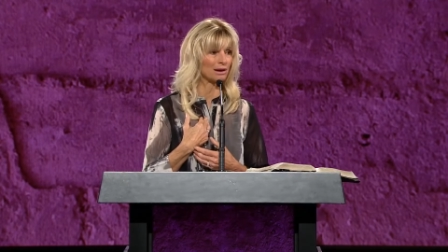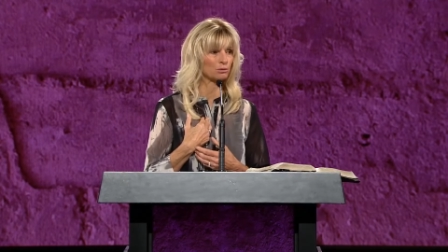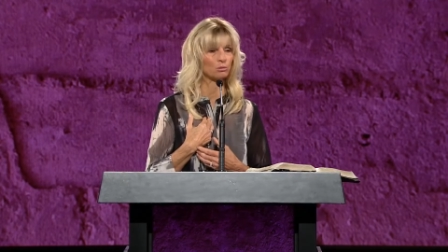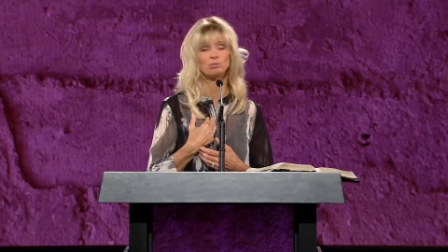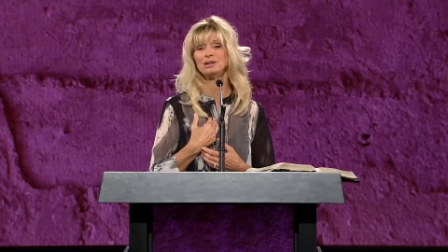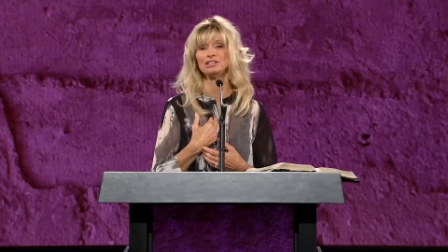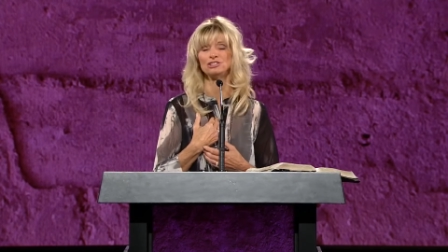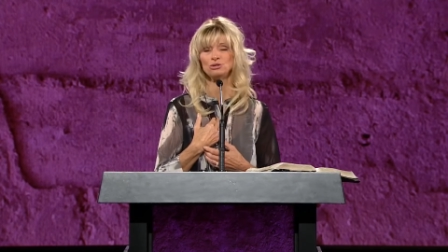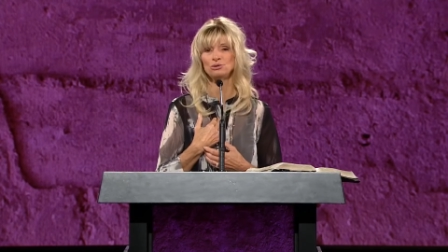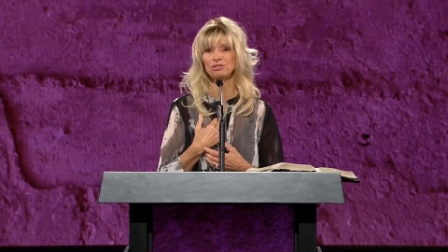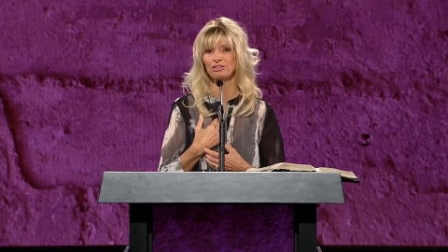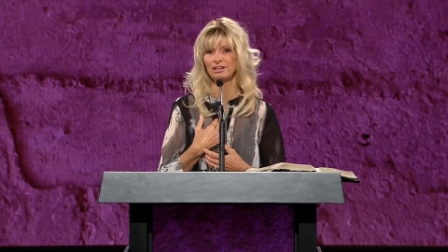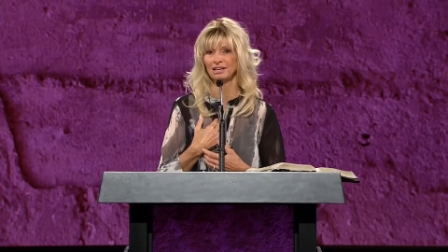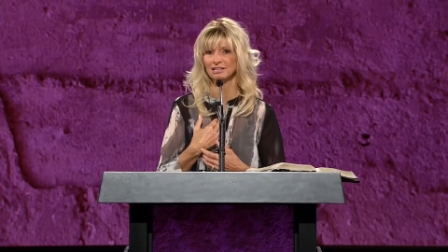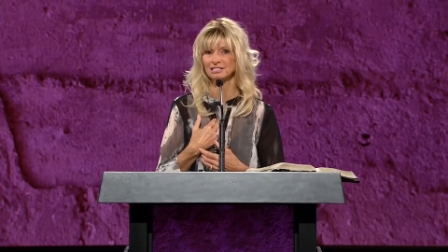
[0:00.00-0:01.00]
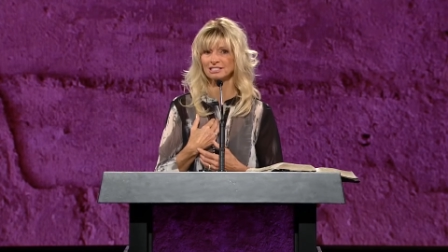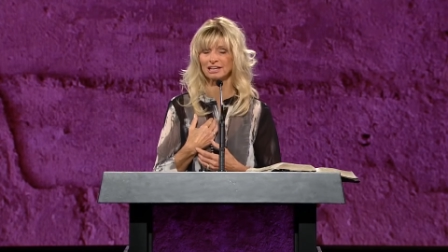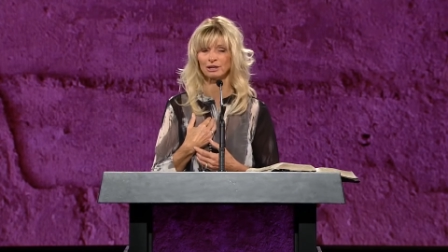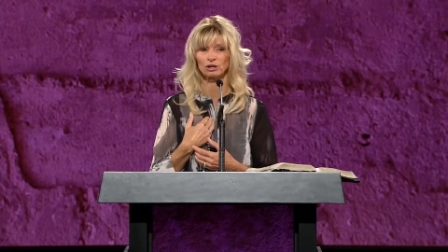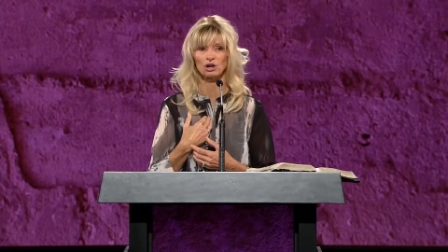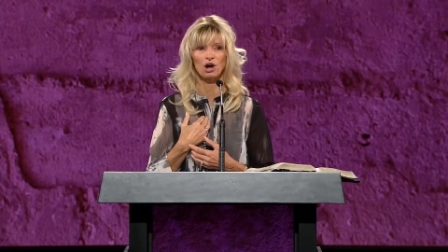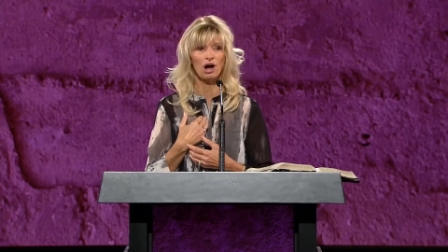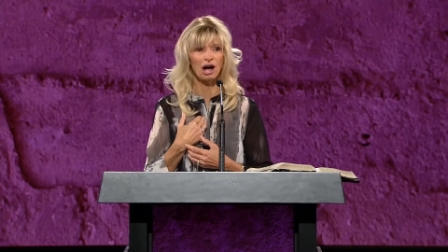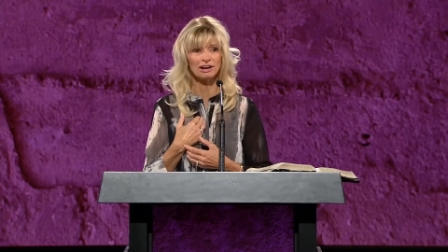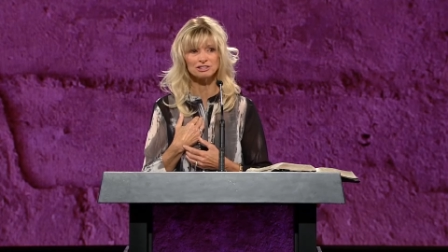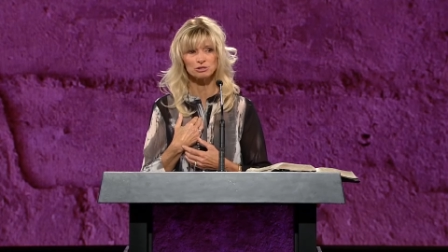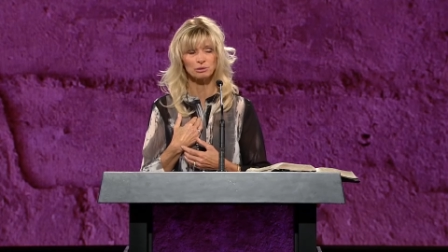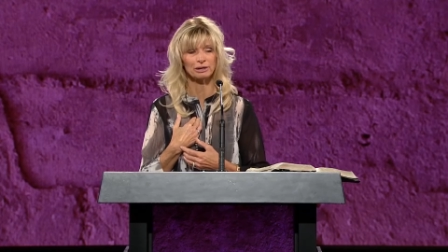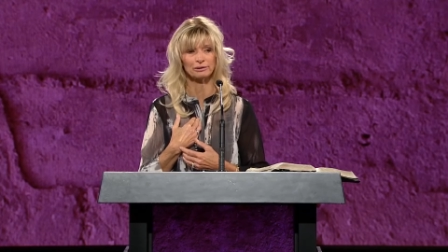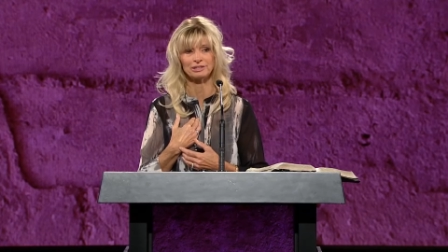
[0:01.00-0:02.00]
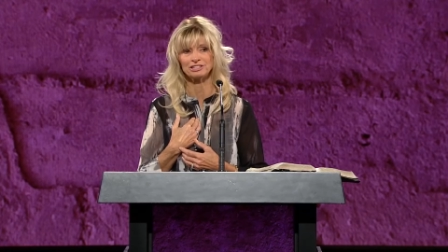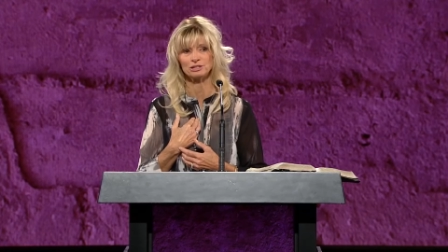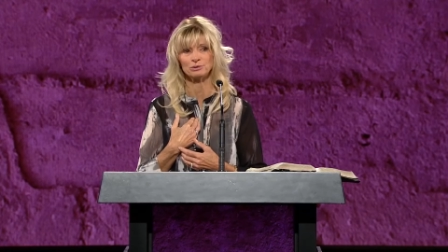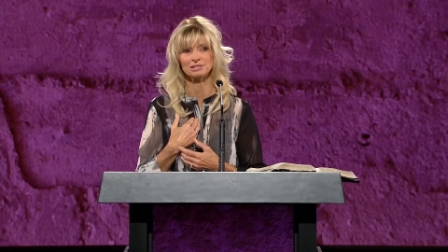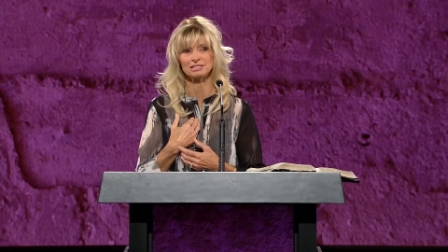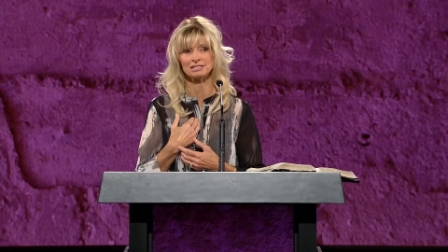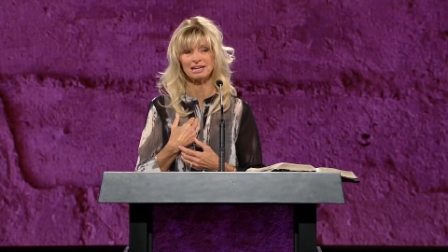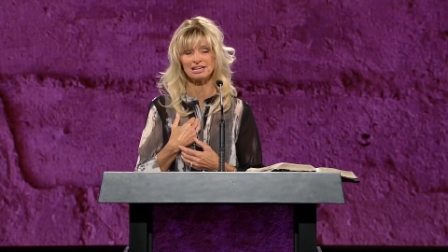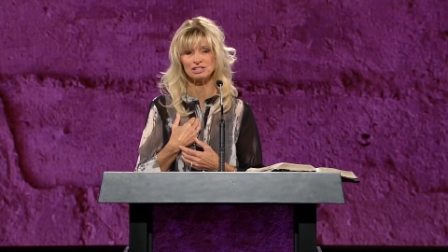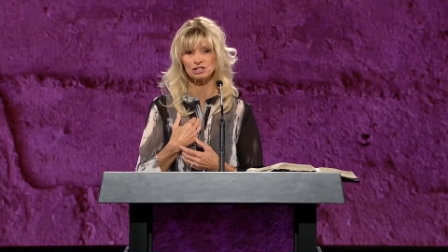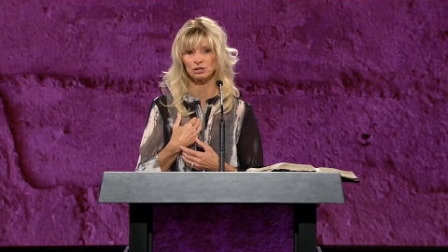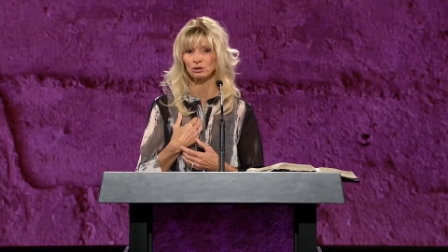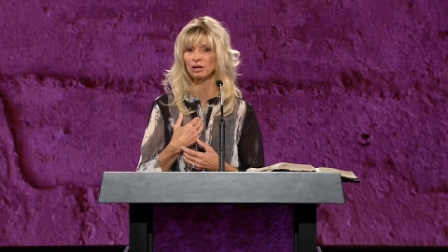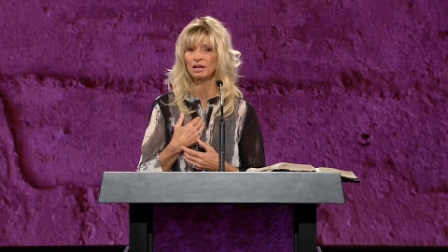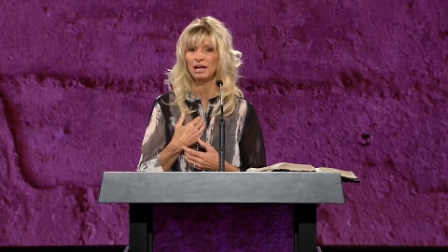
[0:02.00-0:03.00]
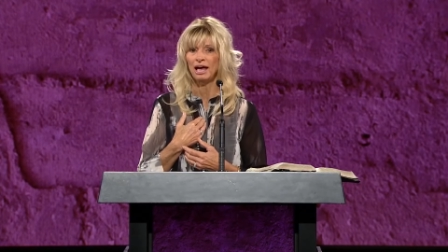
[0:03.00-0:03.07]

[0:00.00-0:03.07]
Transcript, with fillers: when we do things that are contrary to his nature